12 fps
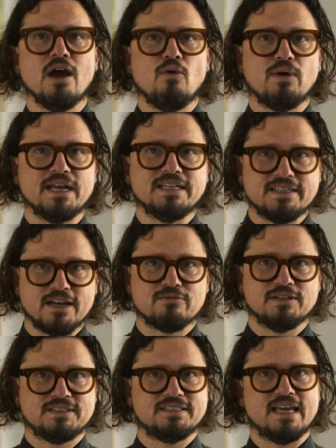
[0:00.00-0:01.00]
what he did
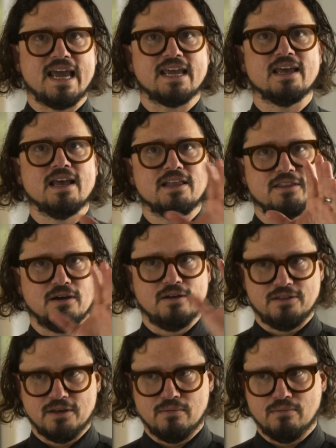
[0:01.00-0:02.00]
was to take
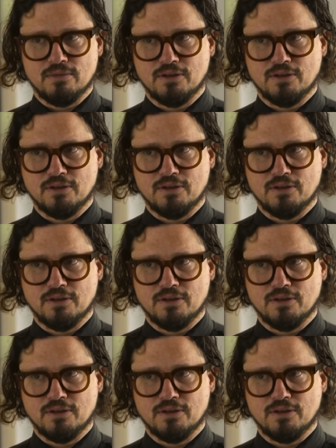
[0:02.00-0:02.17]
the